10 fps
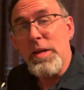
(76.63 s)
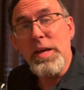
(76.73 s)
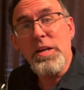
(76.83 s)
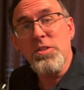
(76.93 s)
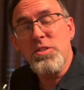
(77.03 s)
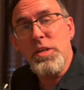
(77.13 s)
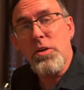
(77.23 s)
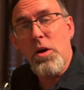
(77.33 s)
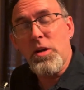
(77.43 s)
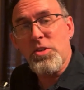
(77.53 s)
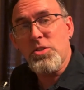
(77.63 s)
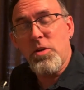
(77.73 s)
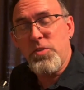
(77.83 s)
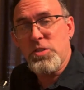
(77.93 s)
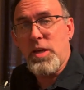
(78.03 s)
It can sit on a
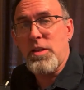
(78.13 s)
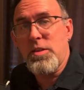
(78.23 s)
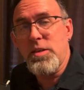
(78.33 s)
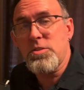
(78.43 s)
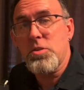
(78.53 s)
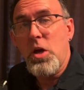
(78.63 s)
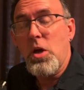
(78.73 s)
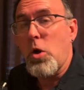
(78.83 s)
surface like this,